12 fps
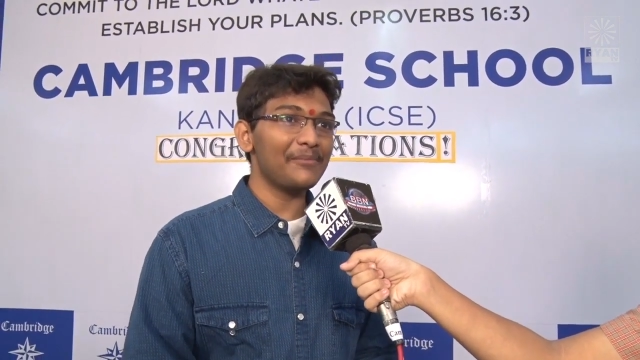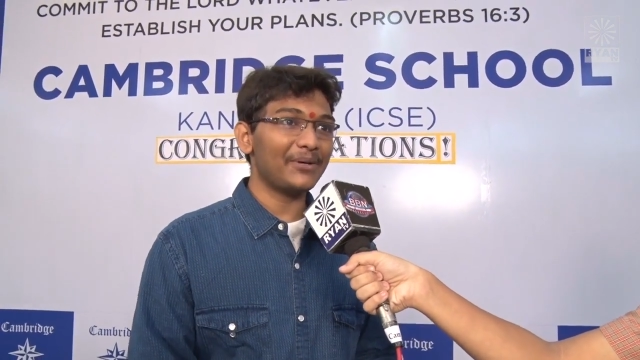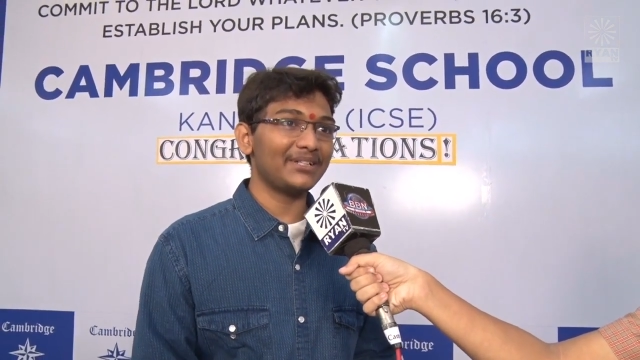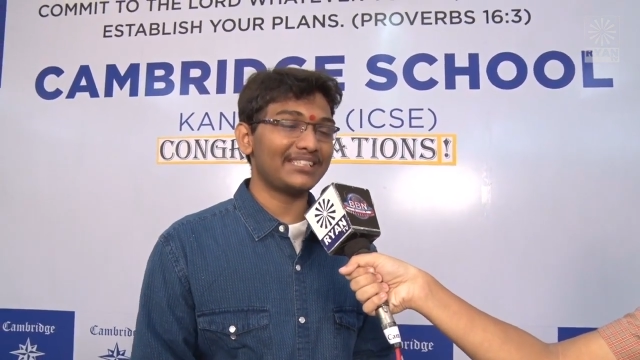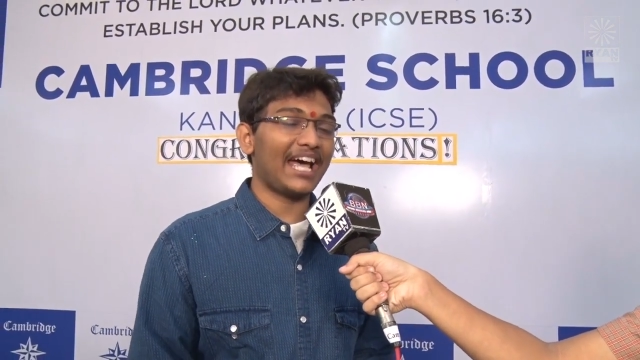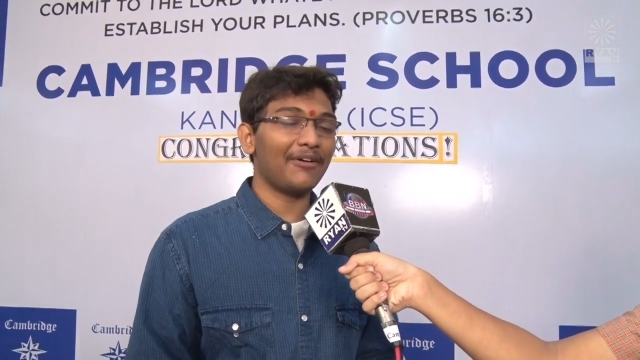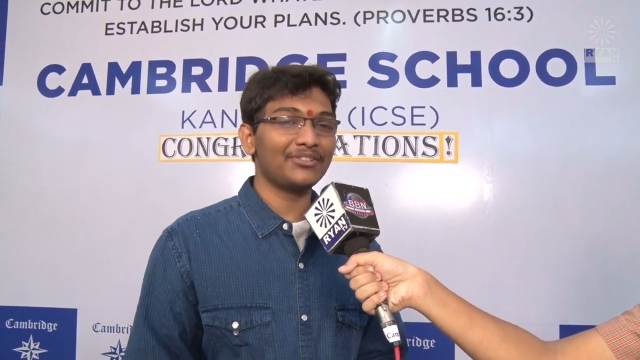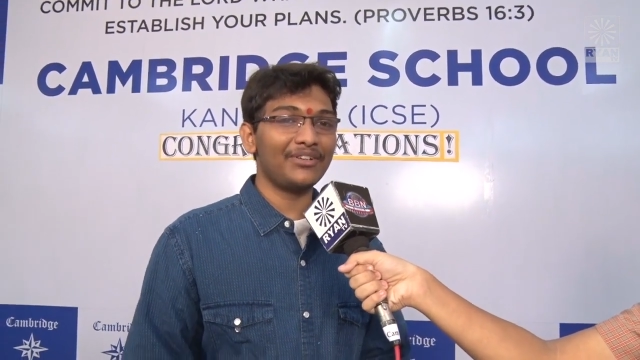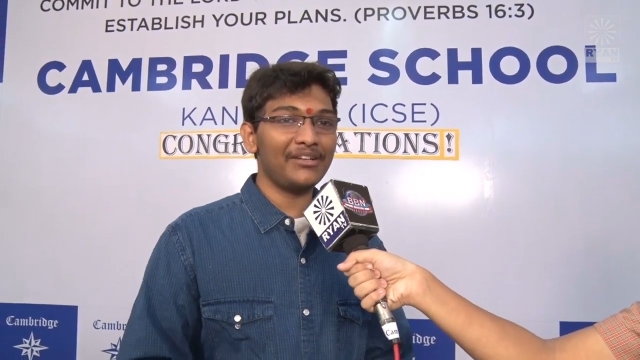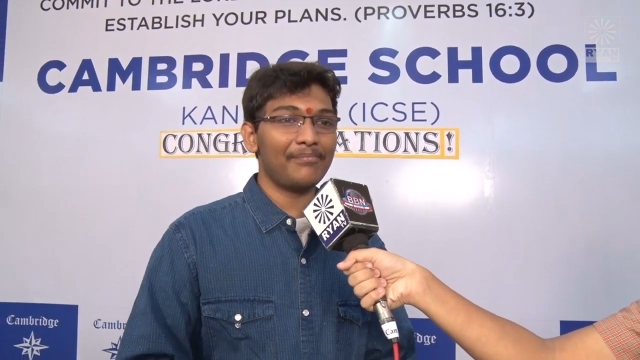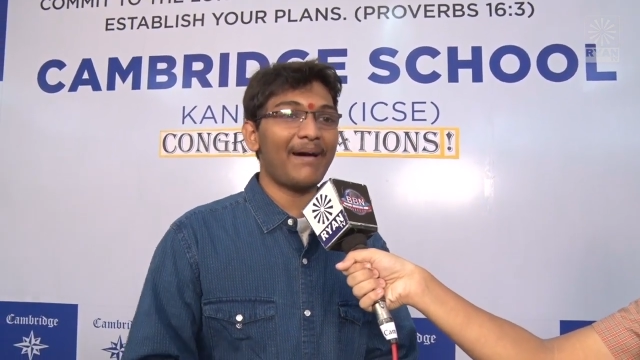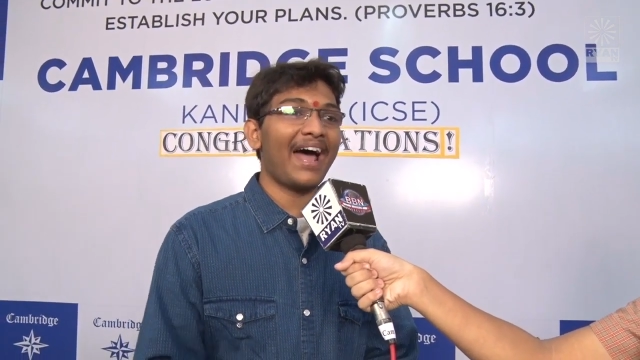because I was
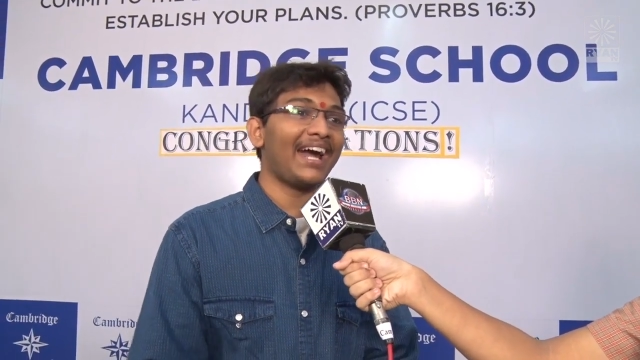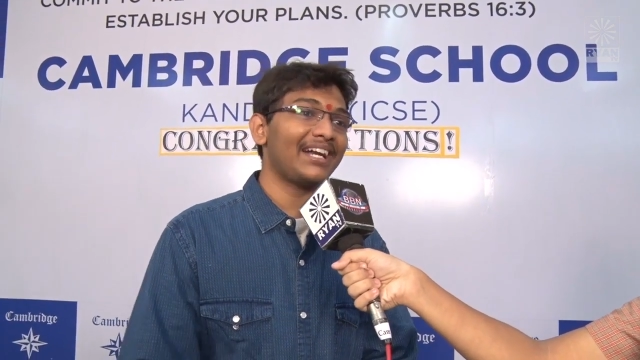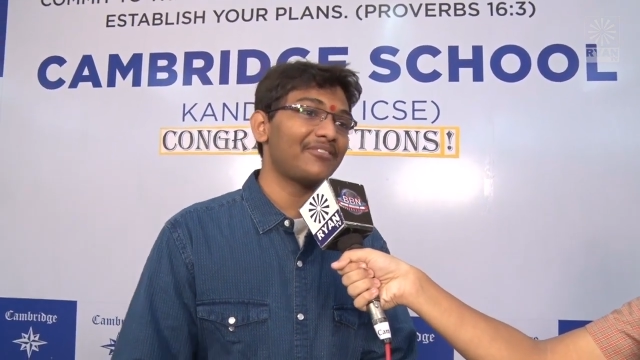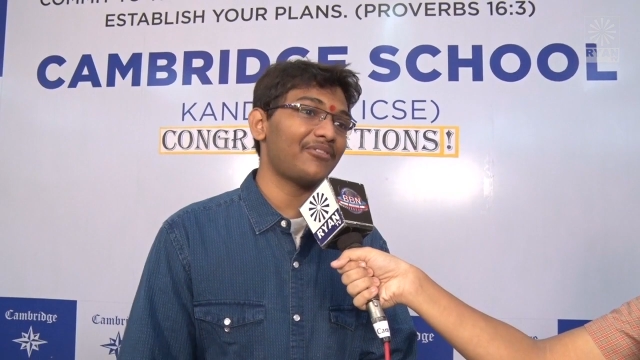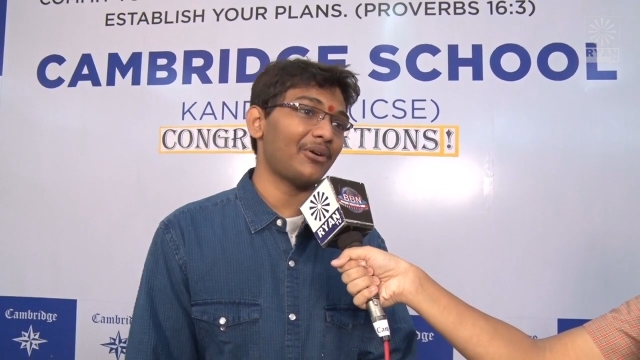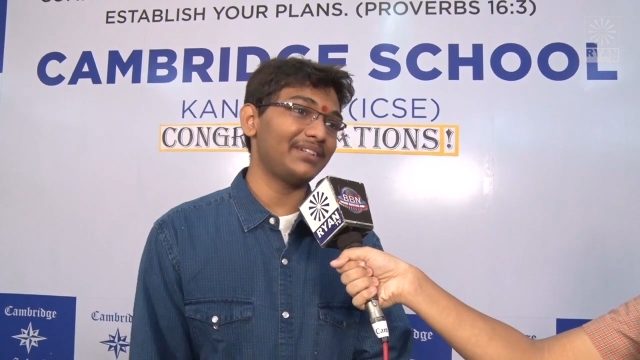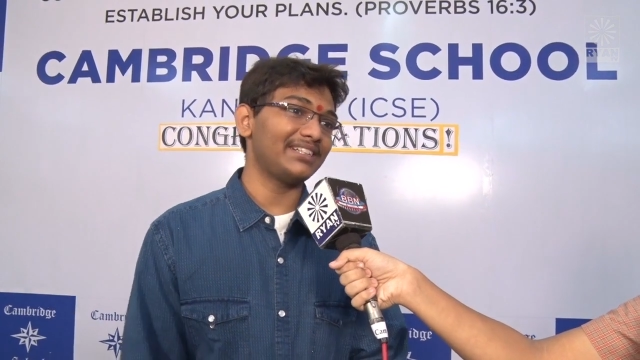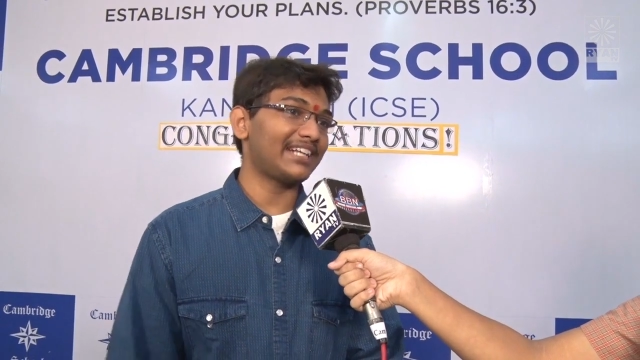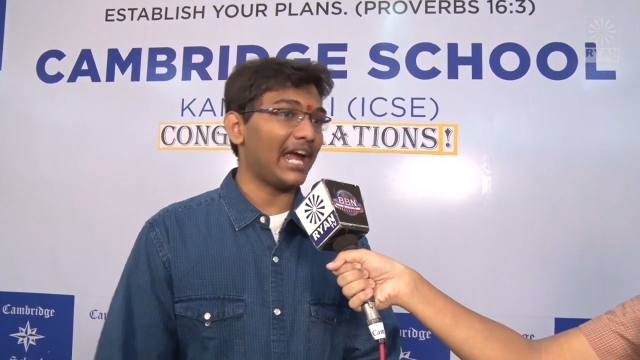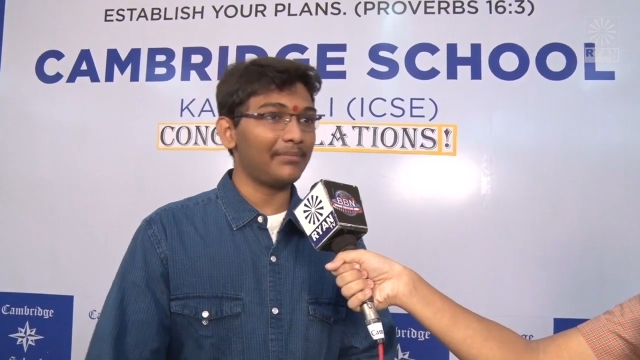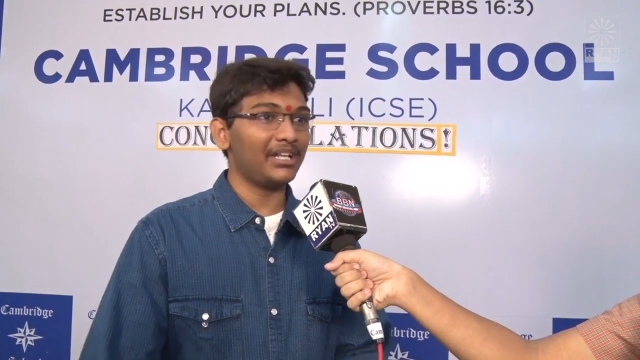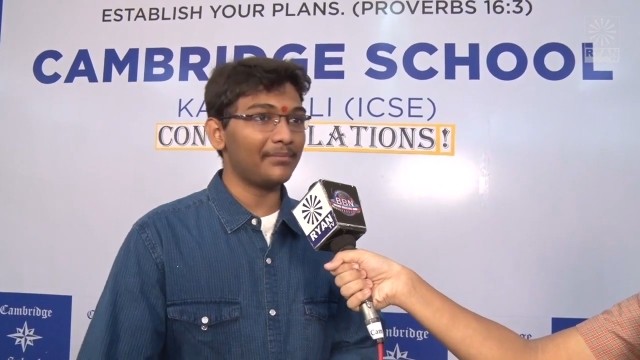very bad at following the
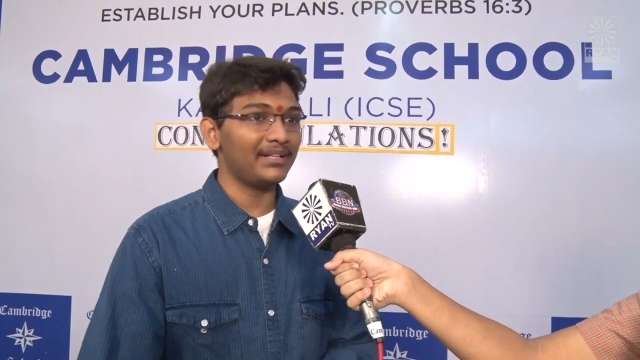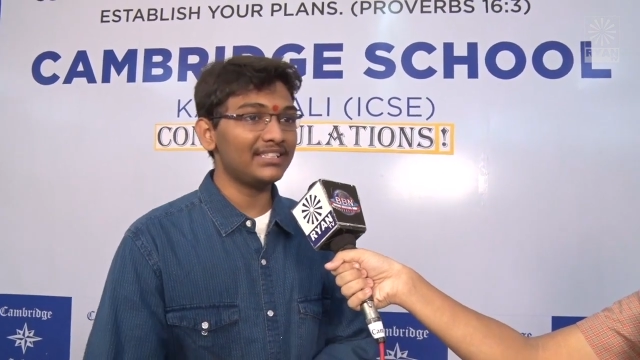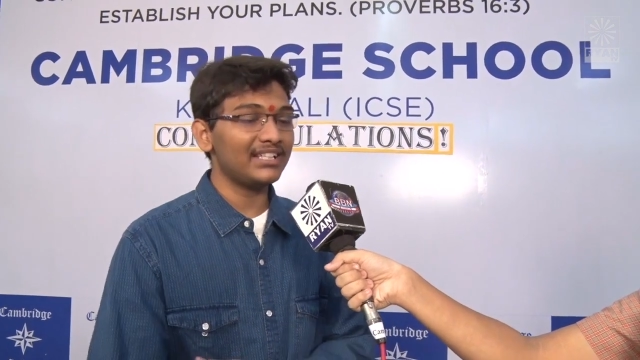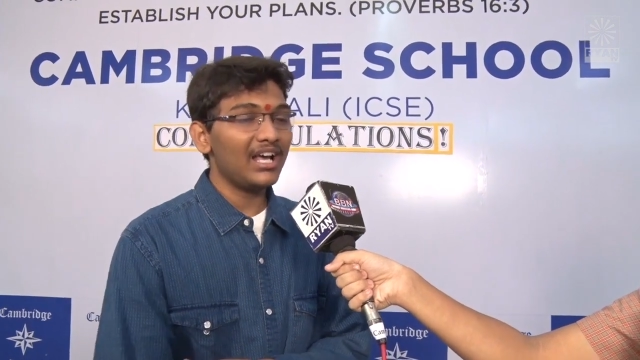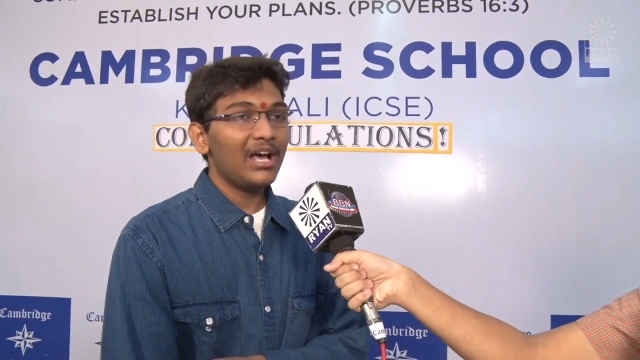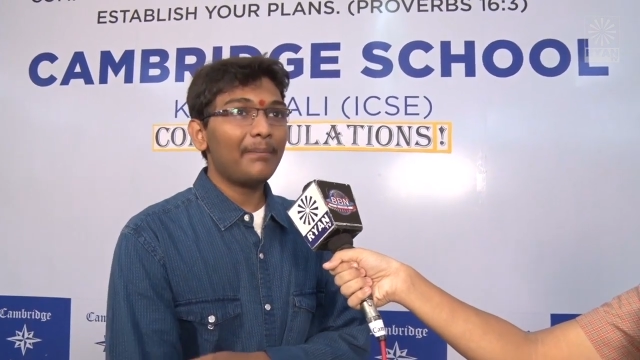timetables.